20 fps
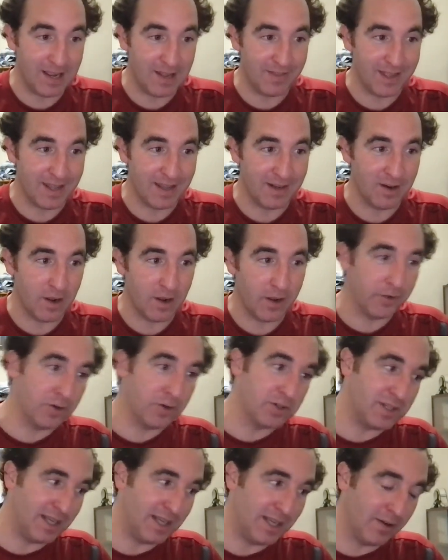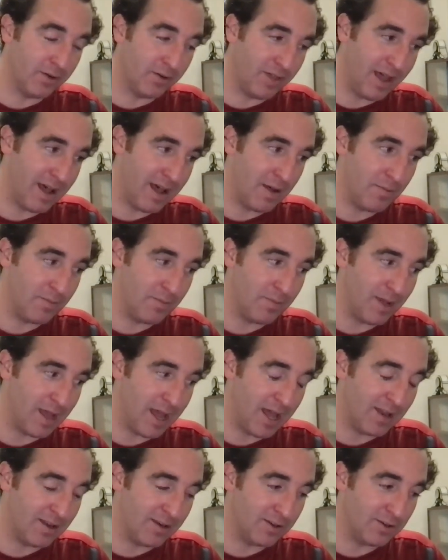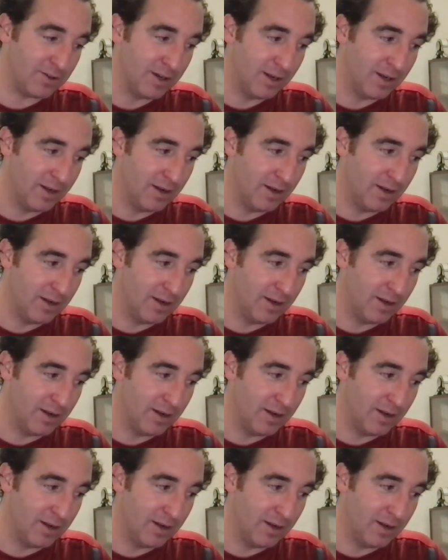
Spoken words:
and then others hear them and